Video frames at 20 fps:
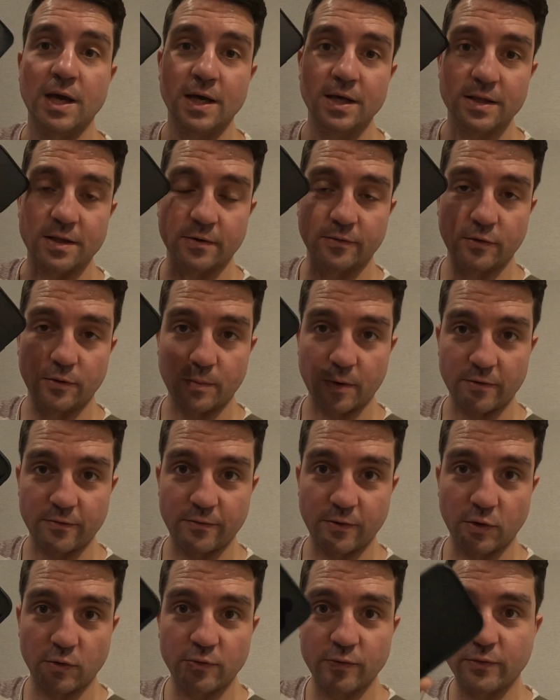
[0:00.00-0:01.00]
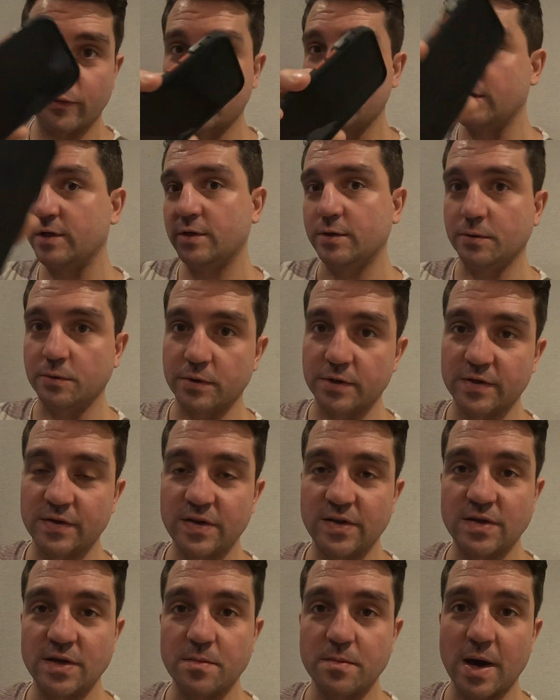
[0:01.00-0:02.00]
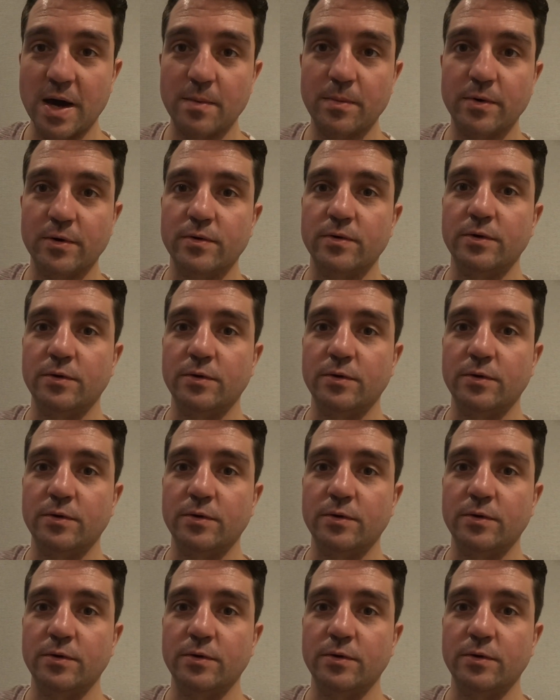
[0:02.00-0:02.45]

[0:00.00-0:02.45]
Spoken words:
then I've got my phone free to do all the city mapper